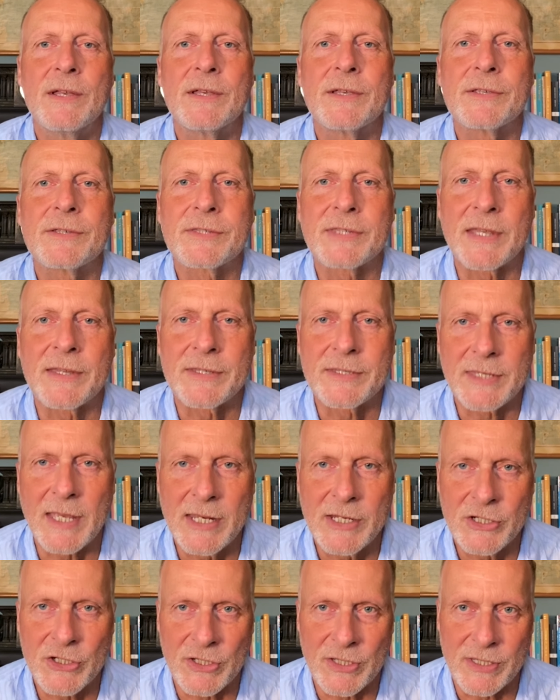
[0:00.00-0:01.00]

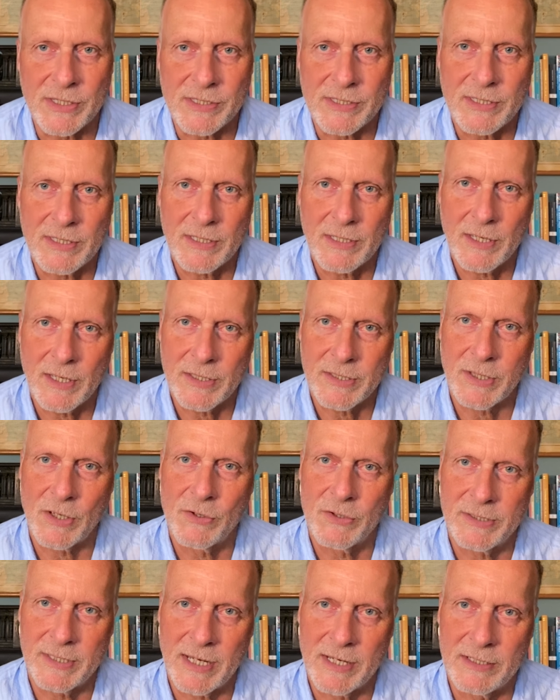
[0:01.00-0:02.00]
sensations
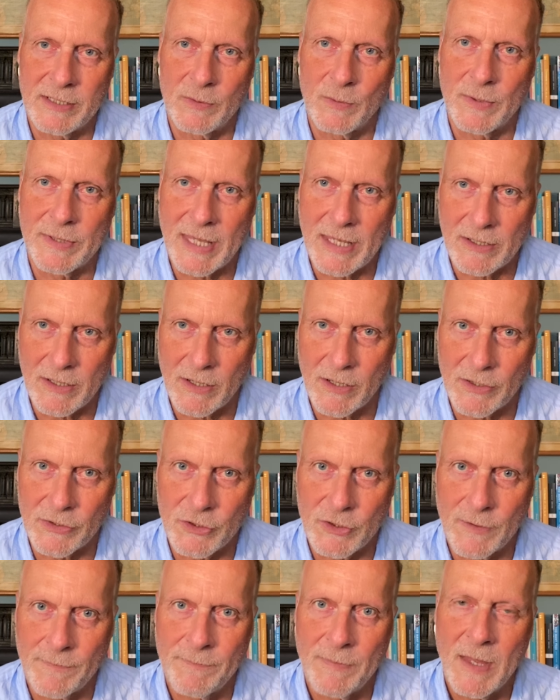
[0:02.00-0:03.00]
associated with that
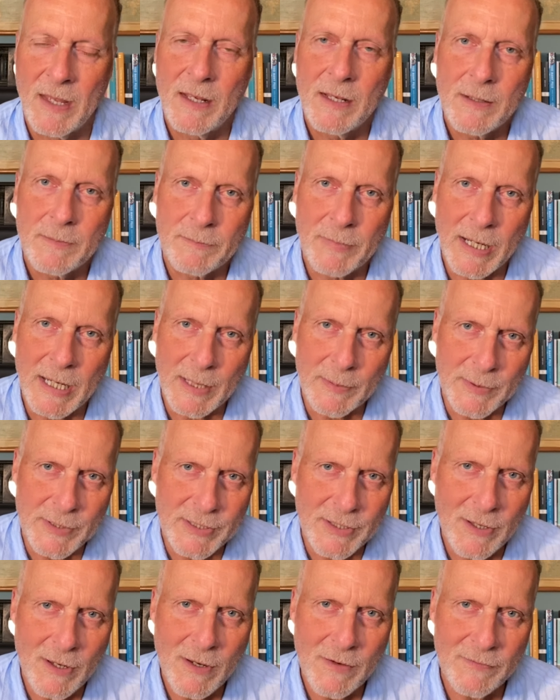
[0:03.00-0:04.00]
urge. By
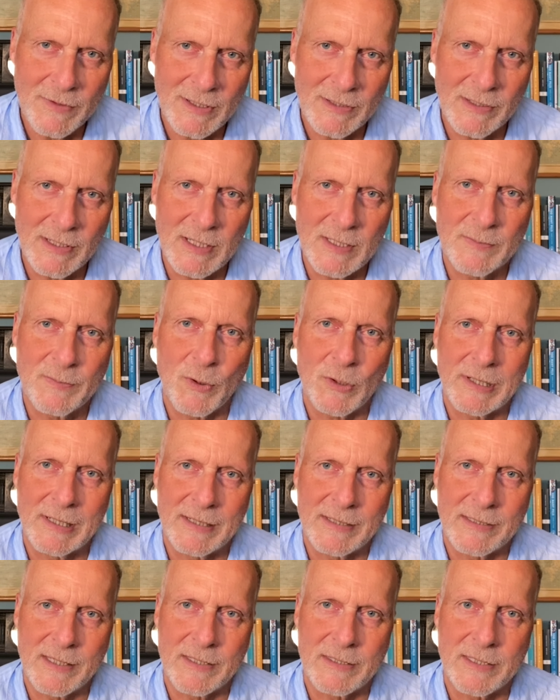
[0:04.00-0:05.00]
observing these bodily
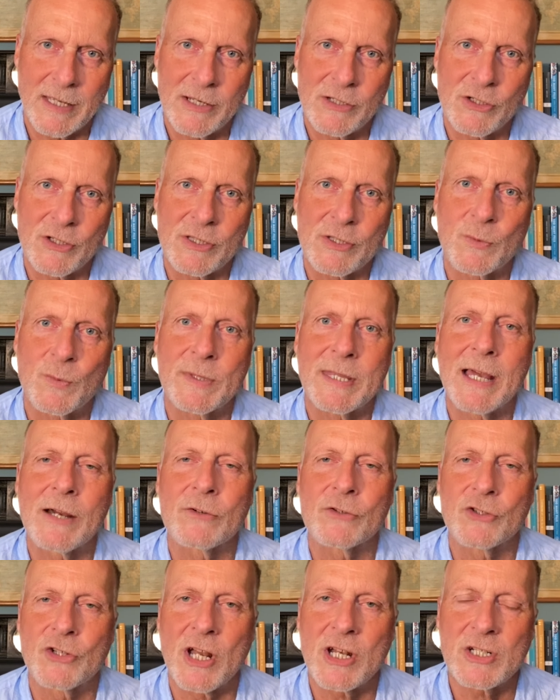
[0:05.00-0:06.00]
sensations
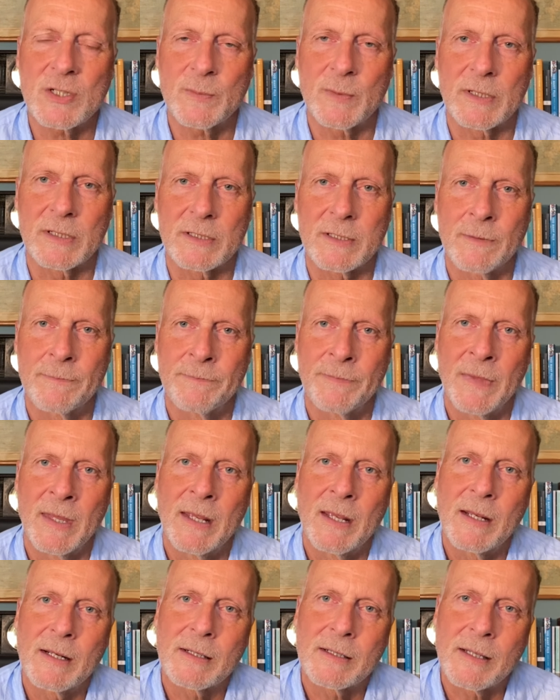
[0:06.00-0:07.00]
without judgment,
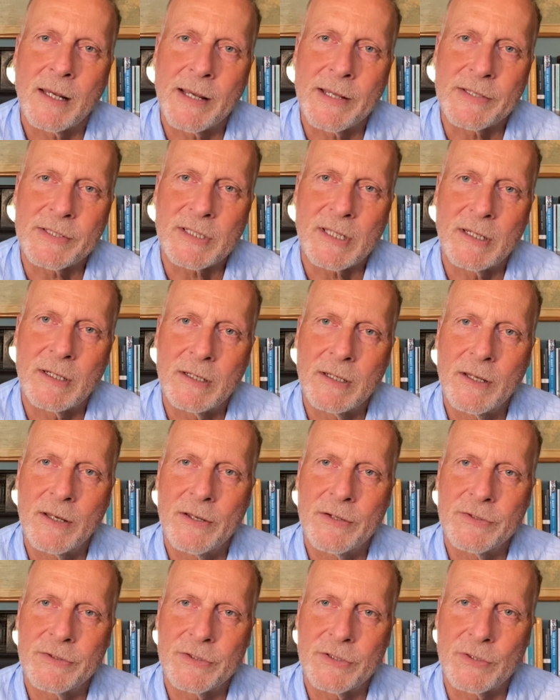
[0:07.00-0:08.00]
clients can
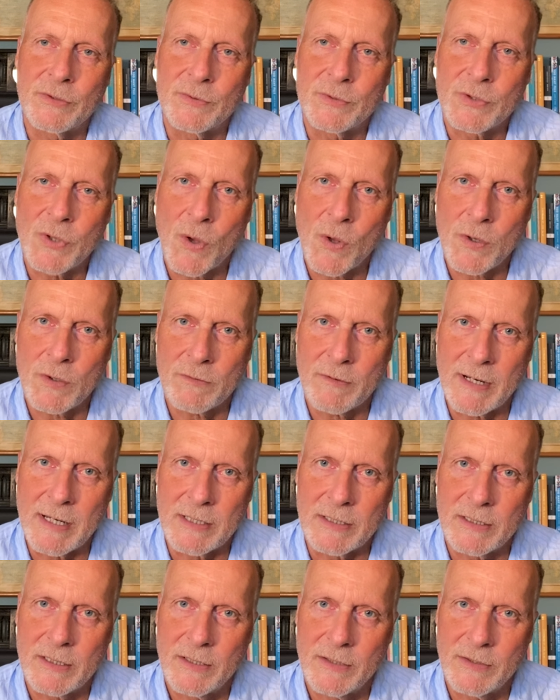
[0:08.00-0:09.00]
learn to
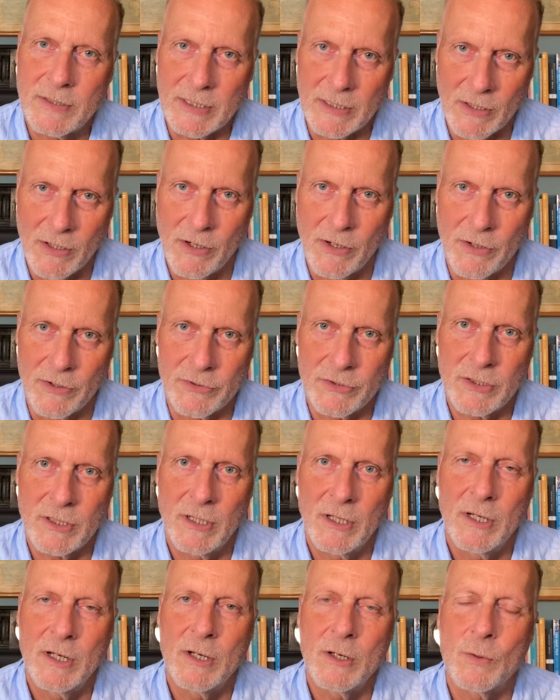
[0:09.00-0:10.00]
tolerate the urge
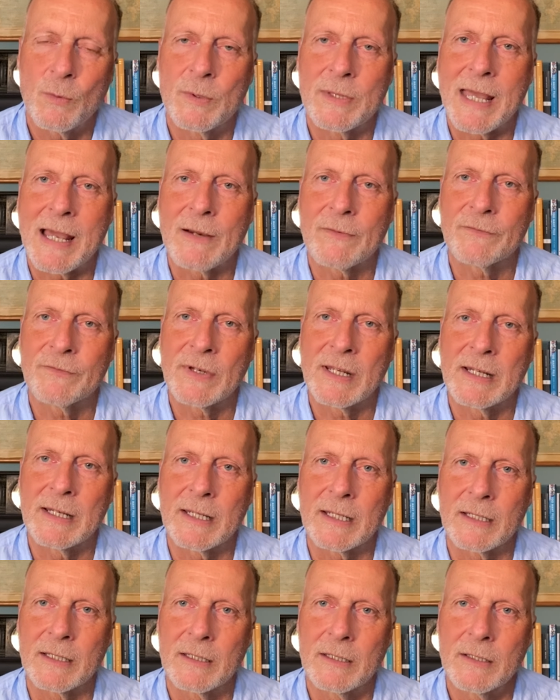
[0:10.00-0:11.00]
without
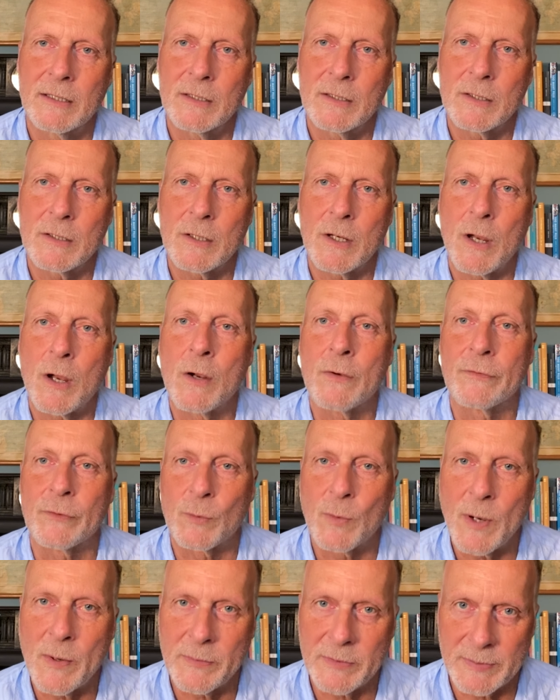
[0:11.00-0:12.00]
feeling
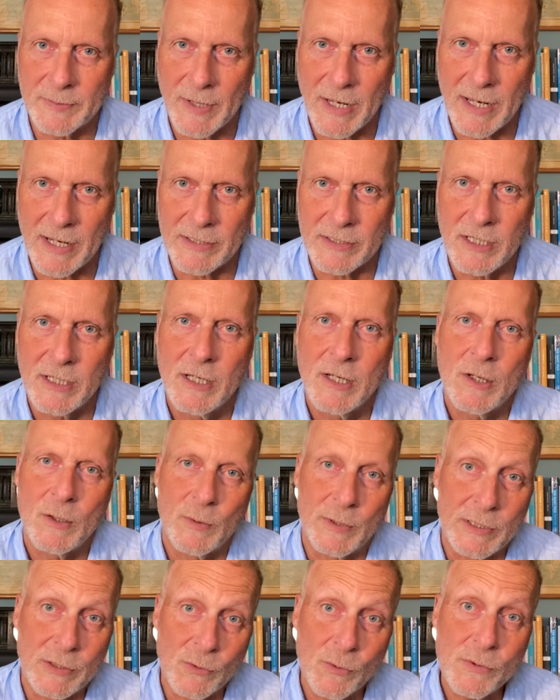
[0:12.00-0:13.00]
overwhelmed by it.
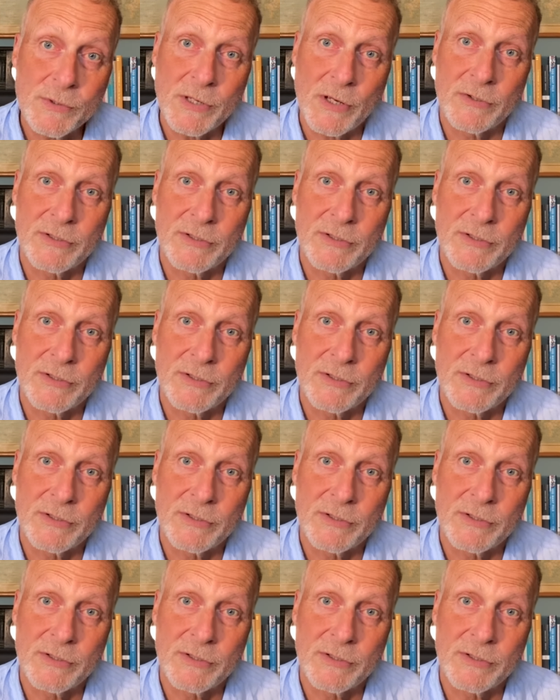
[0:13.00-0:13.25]
We can also